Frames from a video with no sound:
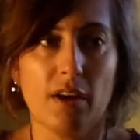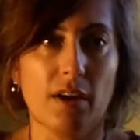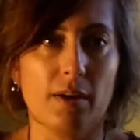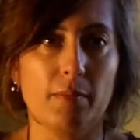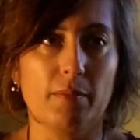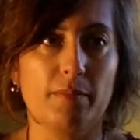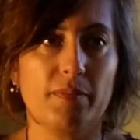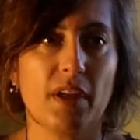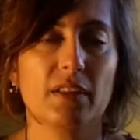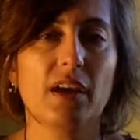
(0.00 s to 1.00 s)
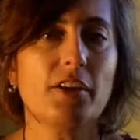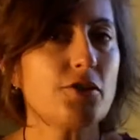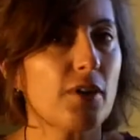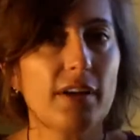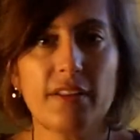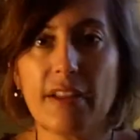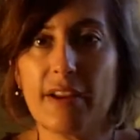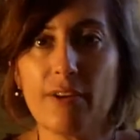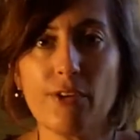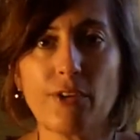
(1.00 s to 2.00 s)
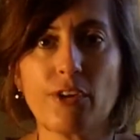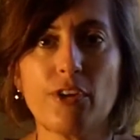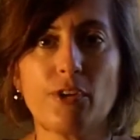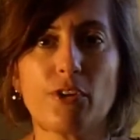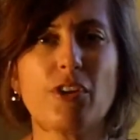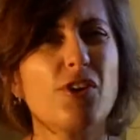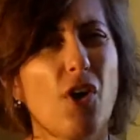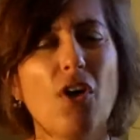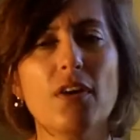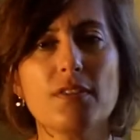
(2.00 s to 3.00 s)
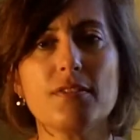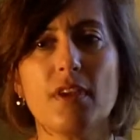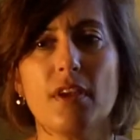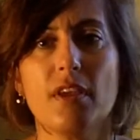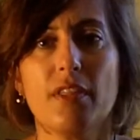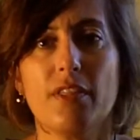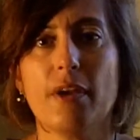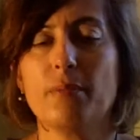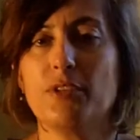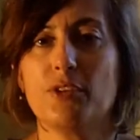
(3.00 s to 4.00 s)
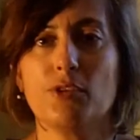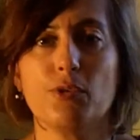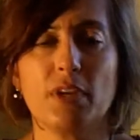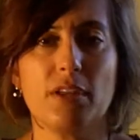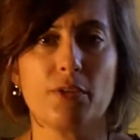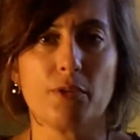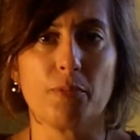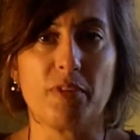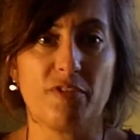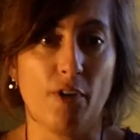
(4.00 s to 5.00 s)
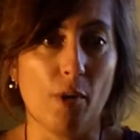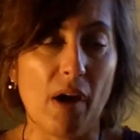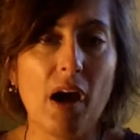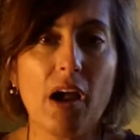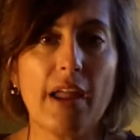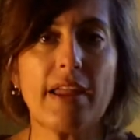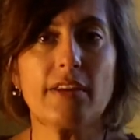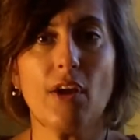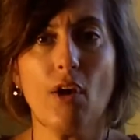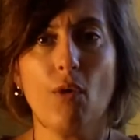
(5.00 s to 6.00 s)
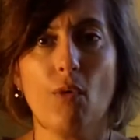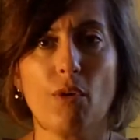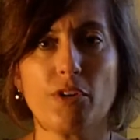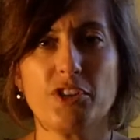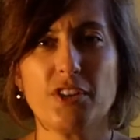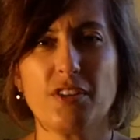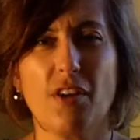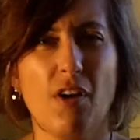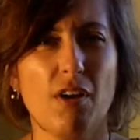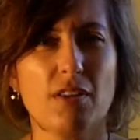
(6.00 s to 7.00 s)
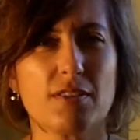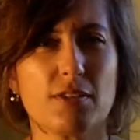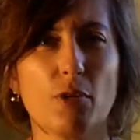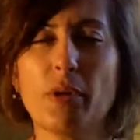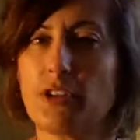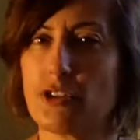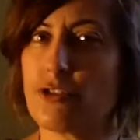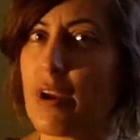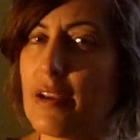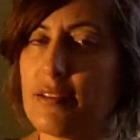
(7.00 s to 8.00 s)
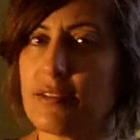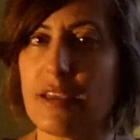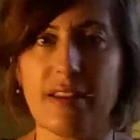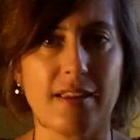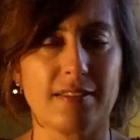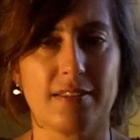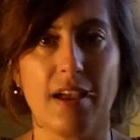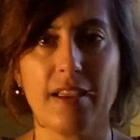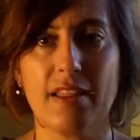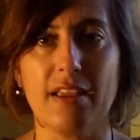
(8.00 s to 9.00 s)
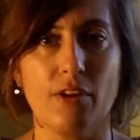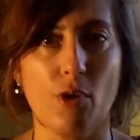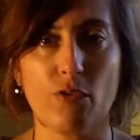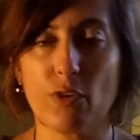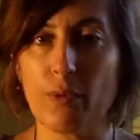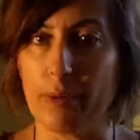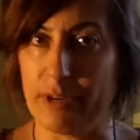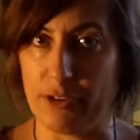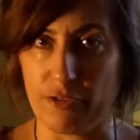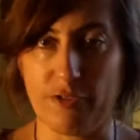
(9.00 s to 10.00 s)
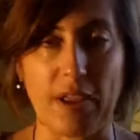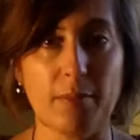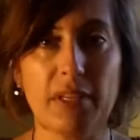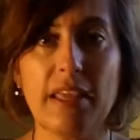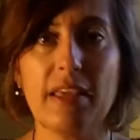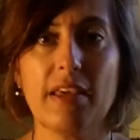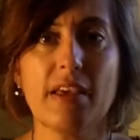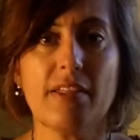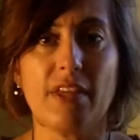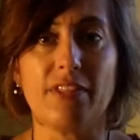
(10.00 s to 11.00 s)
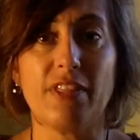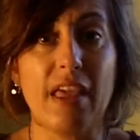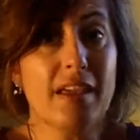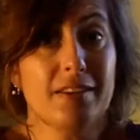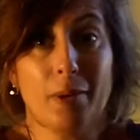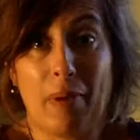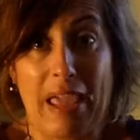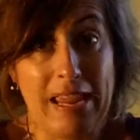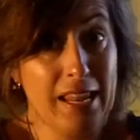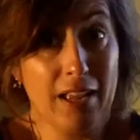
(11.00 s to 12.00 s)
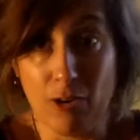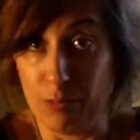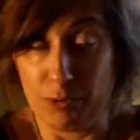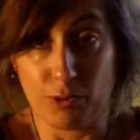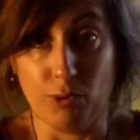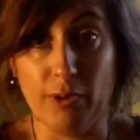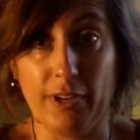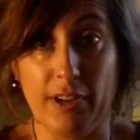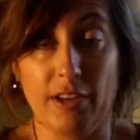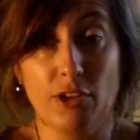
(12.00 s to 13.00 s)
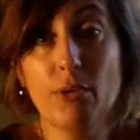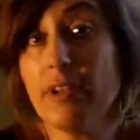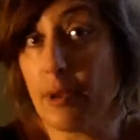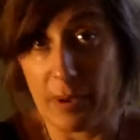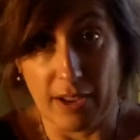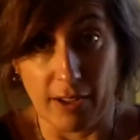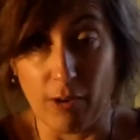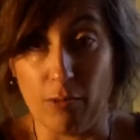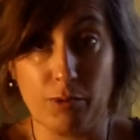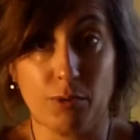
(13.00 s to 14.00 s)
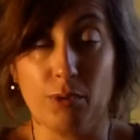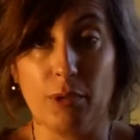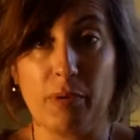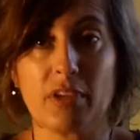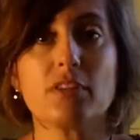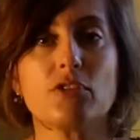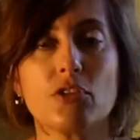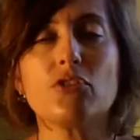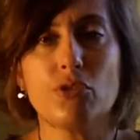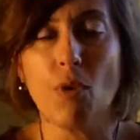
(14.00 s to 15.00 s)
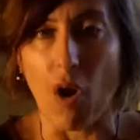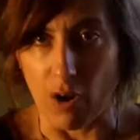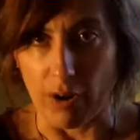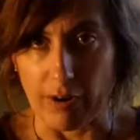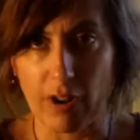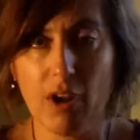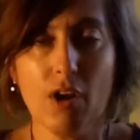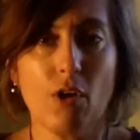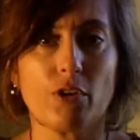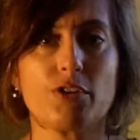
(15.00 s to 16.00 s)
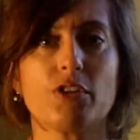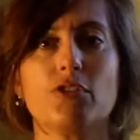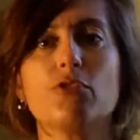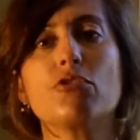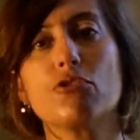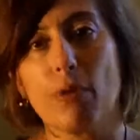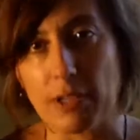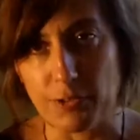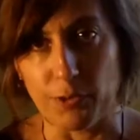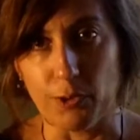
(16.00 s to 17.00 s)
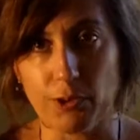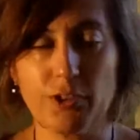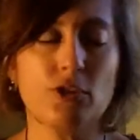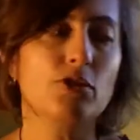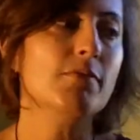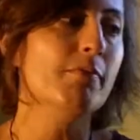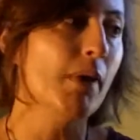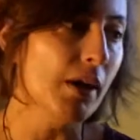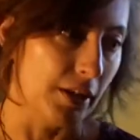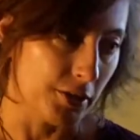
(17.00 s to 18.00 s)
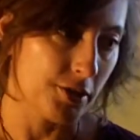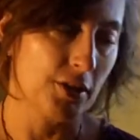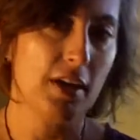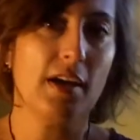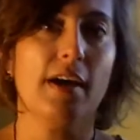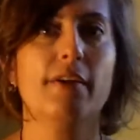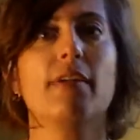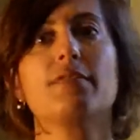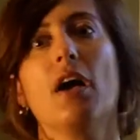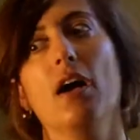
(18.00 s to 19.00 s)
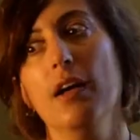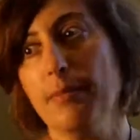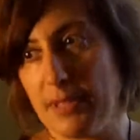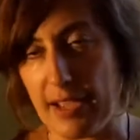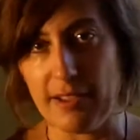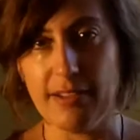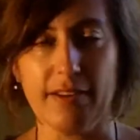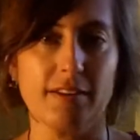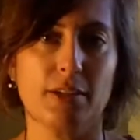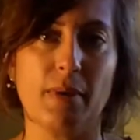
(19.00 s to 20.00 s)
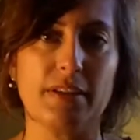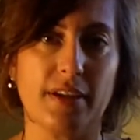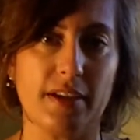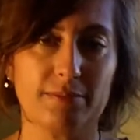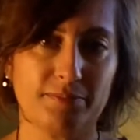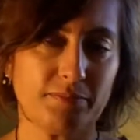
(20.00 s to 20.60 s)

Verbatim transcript: Um, a lot of trial and error, you know, could cause them to either be, fall behind or just cause so much stress and anxiety and overwhelm in your family that they end up hating homeschooling and you end up hating homeschooling because it's just too hard or it's just too stressful or just too much. I don't have time to add that into my day.